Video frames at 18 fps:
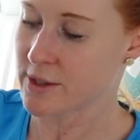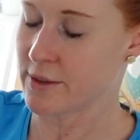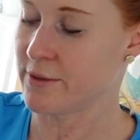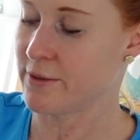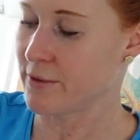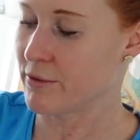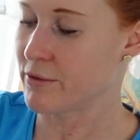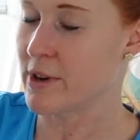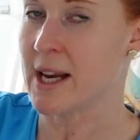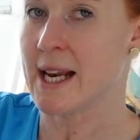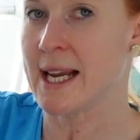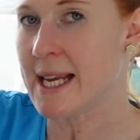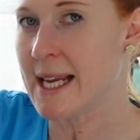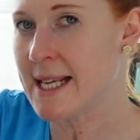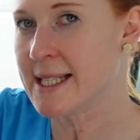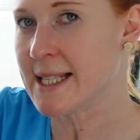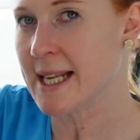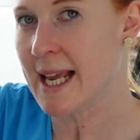of really
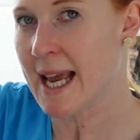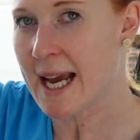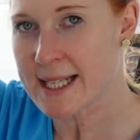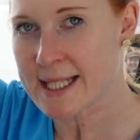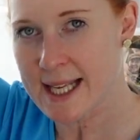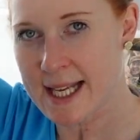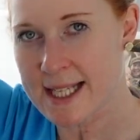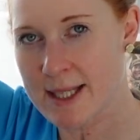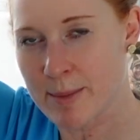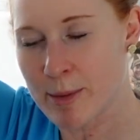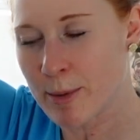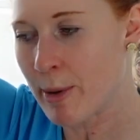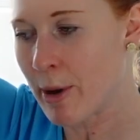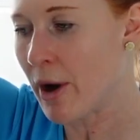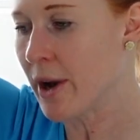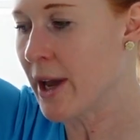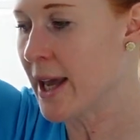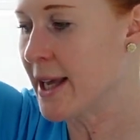easily accessible
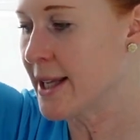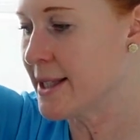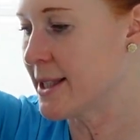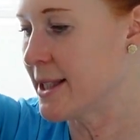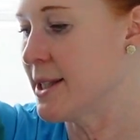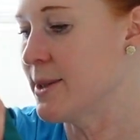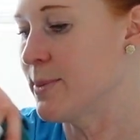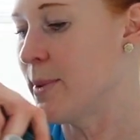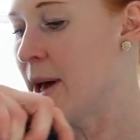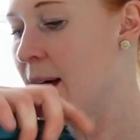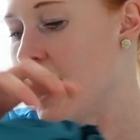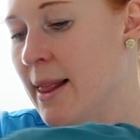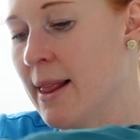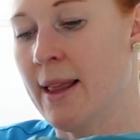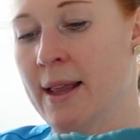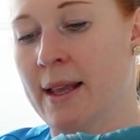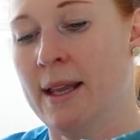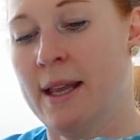pockets as
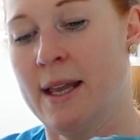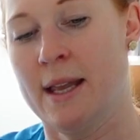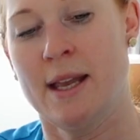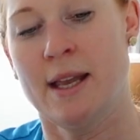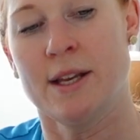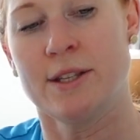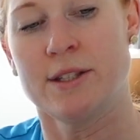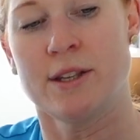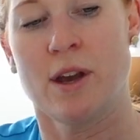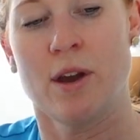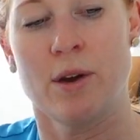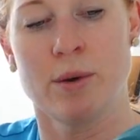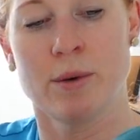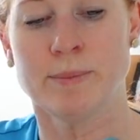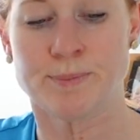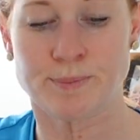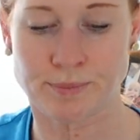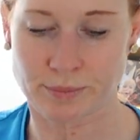well.
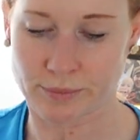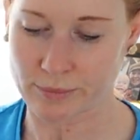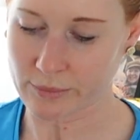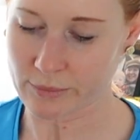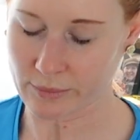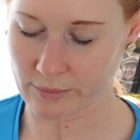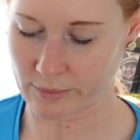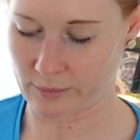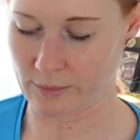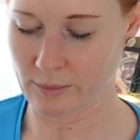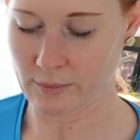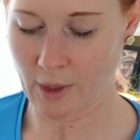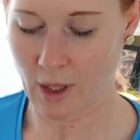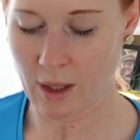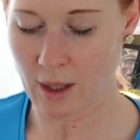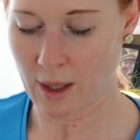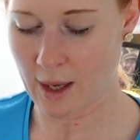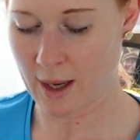So,
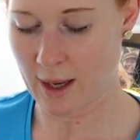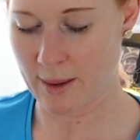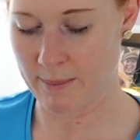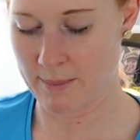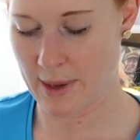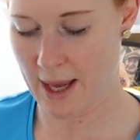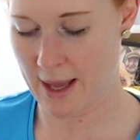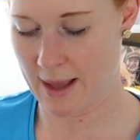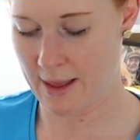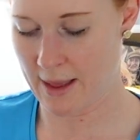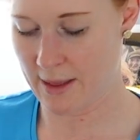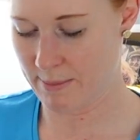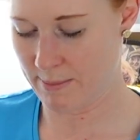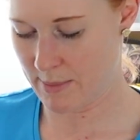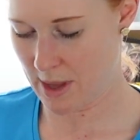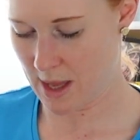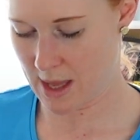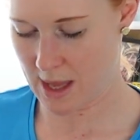and
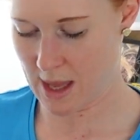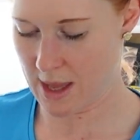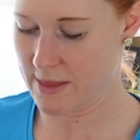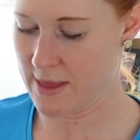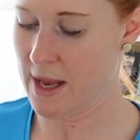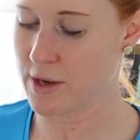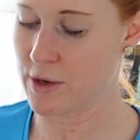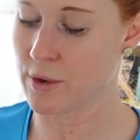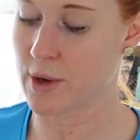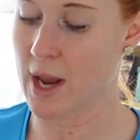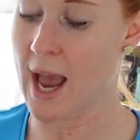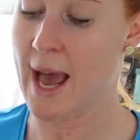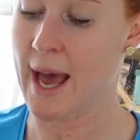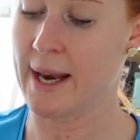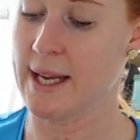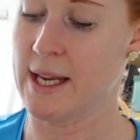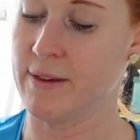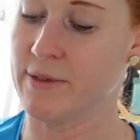then you
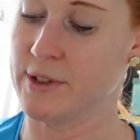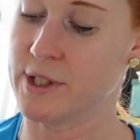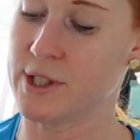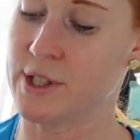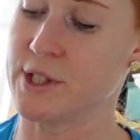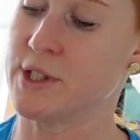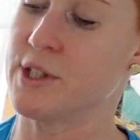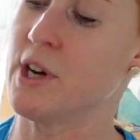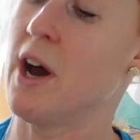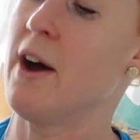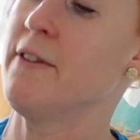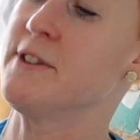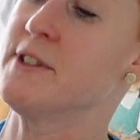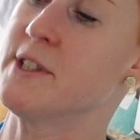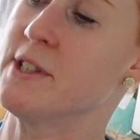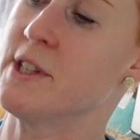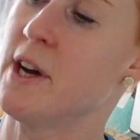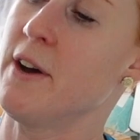can even stuff
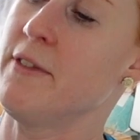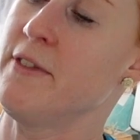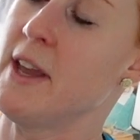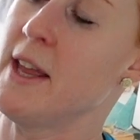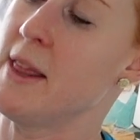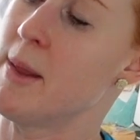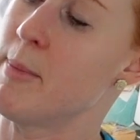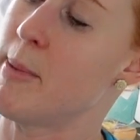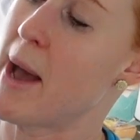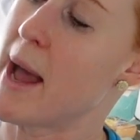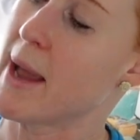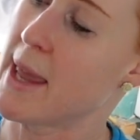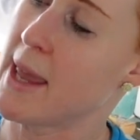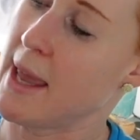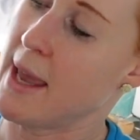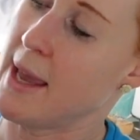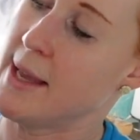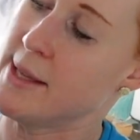stuff in the back
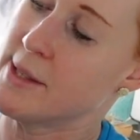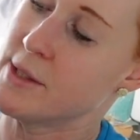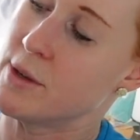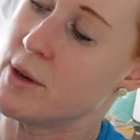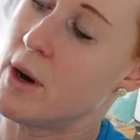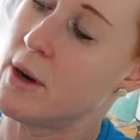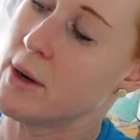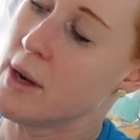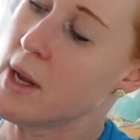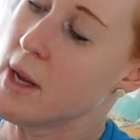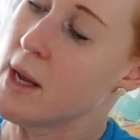here. It's got